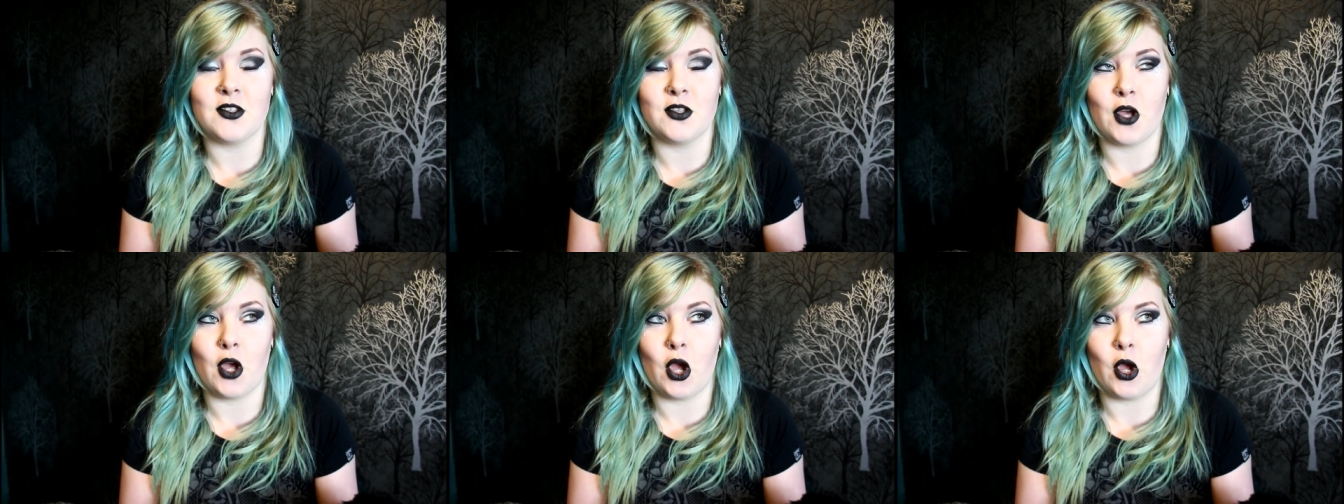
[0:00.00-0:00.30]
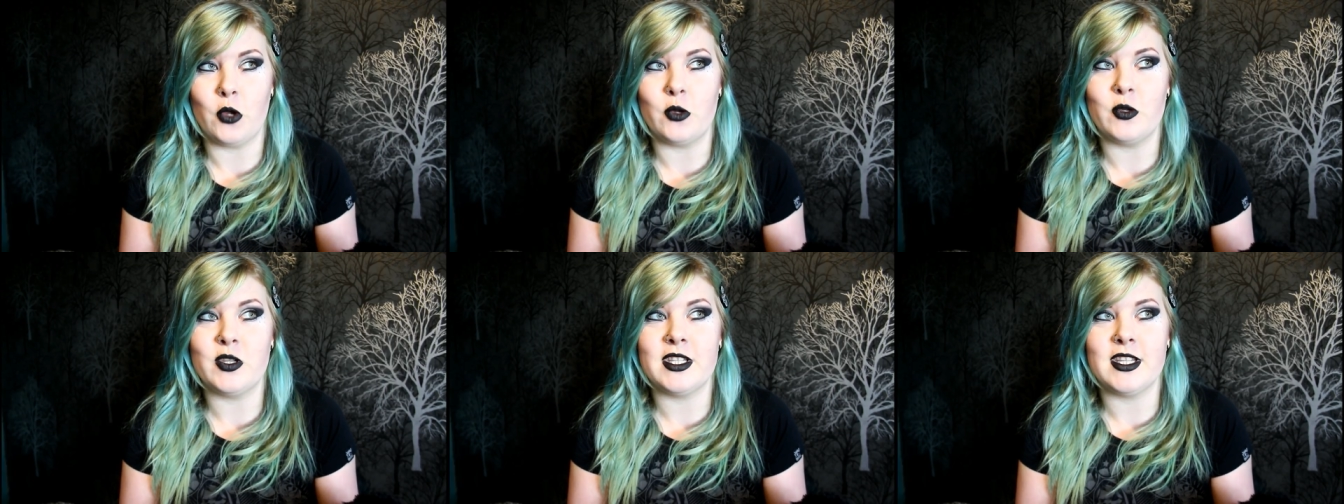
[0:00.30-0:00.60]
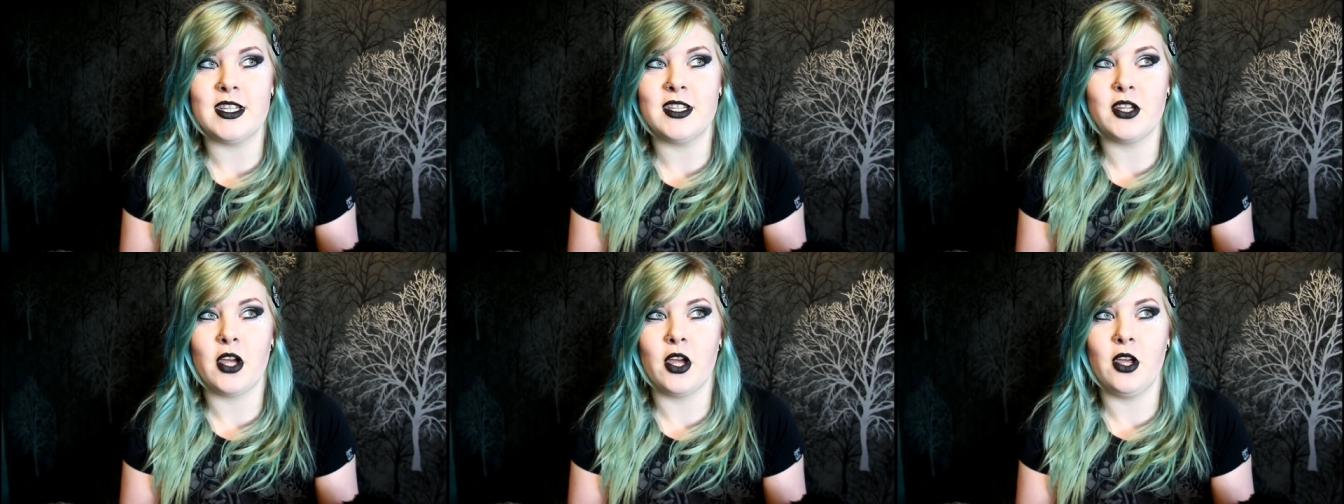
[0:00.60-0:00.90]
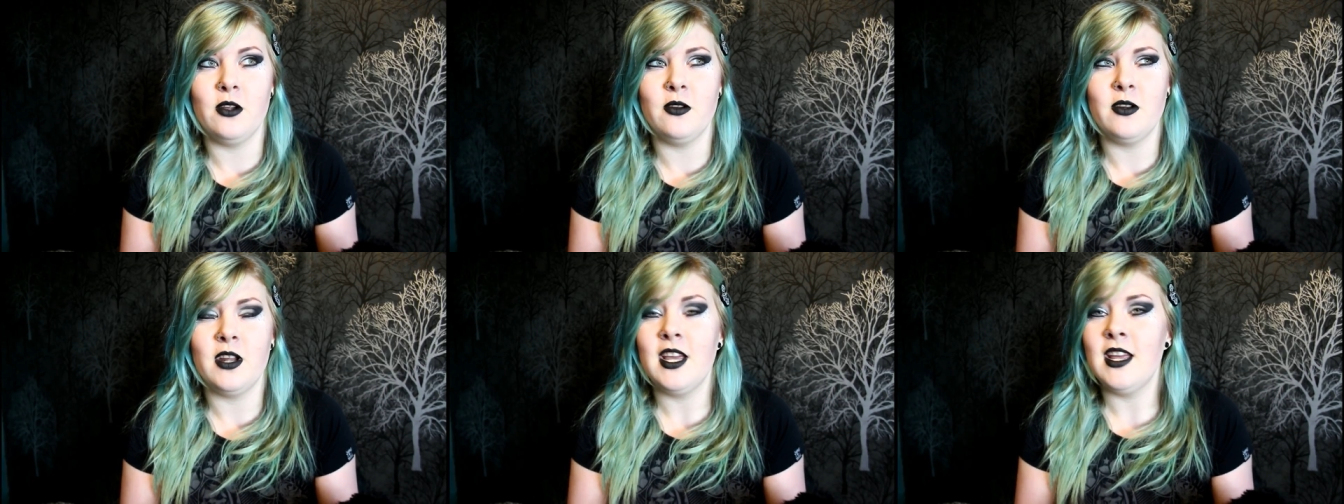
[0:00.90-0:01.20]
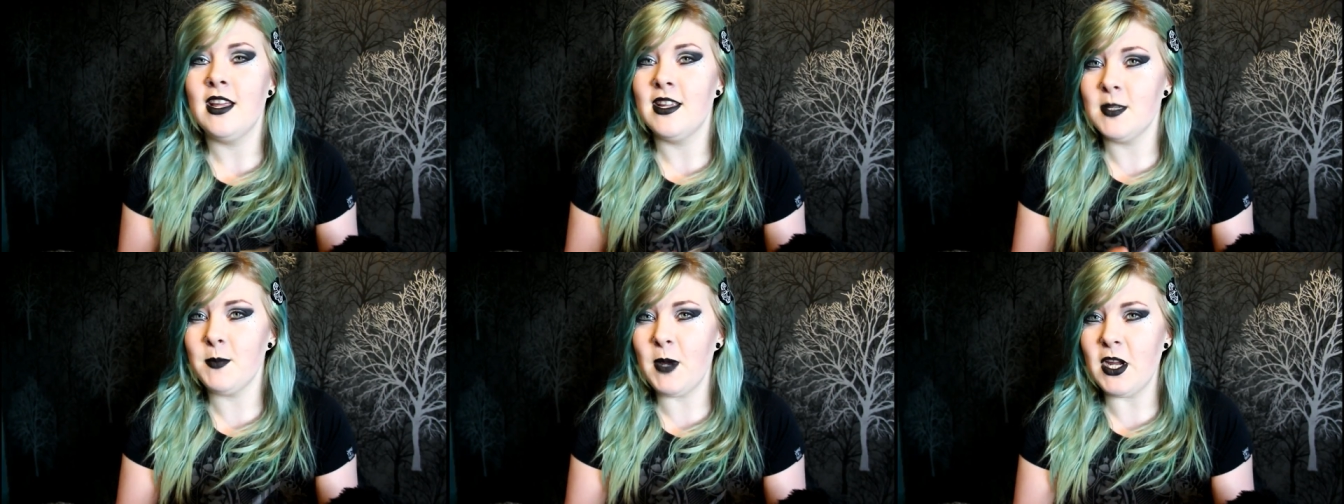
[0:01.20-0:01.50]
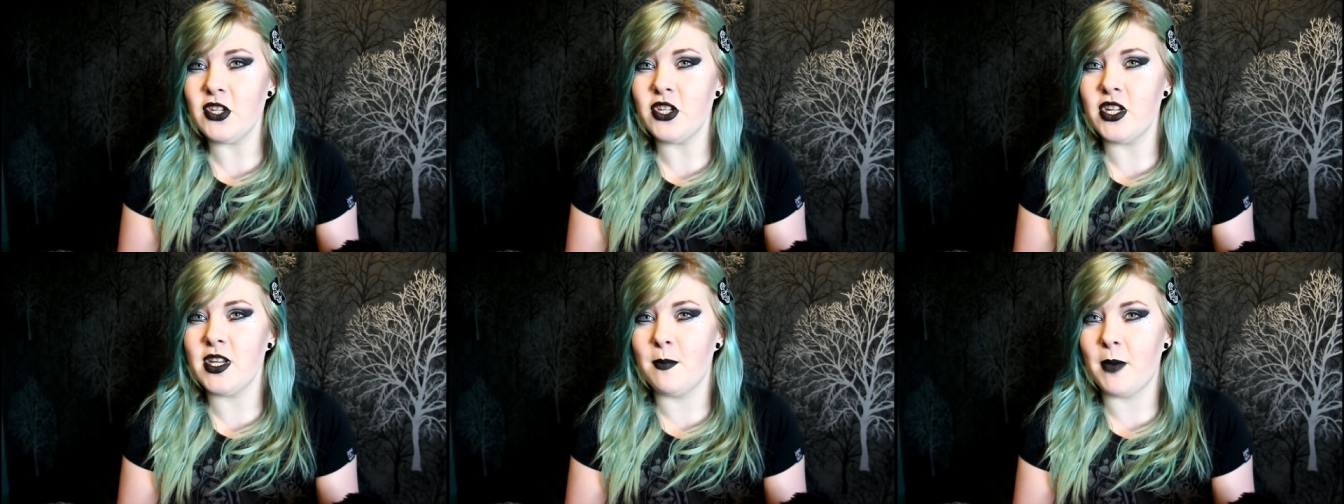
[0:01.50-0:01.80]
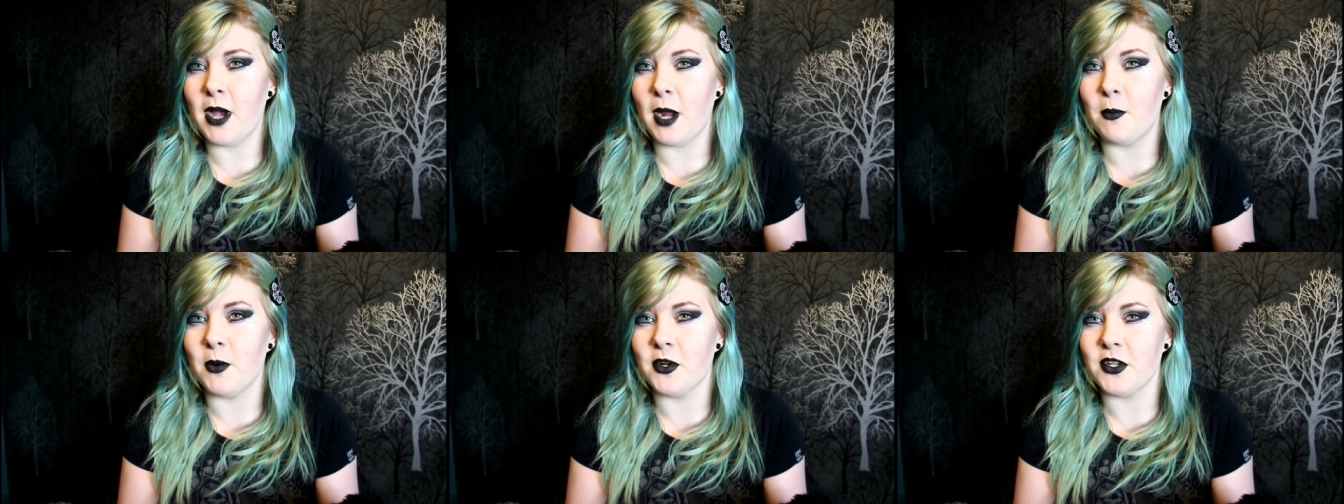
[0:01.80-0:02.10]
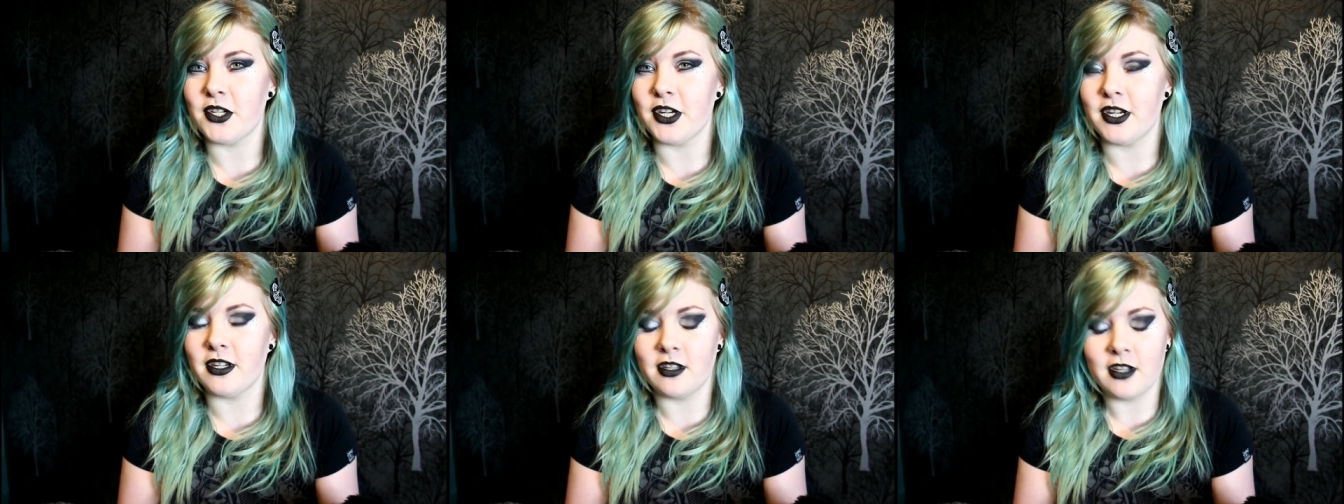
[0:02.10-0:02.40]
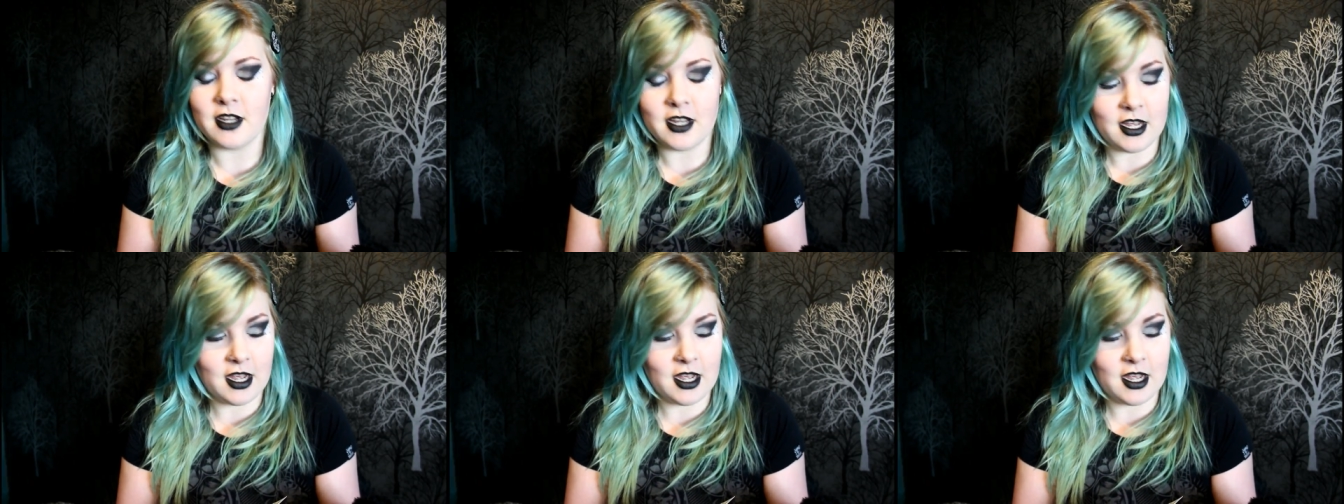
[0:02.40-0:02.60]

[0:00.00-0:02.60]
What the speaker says: that owns this coat, especially in Pembrokeshire,